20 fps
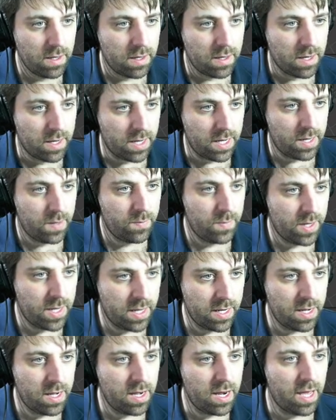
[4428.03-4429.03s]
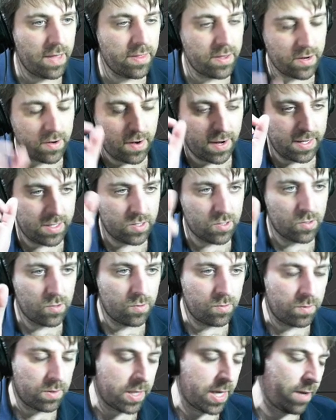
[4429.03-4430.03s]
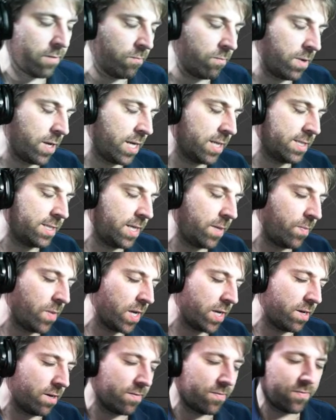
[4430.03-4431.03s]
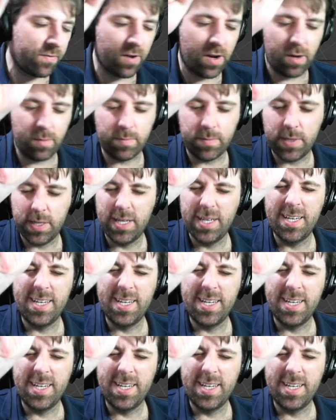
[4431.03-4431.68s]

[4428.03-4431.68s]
Um, another great tool that I tip I got from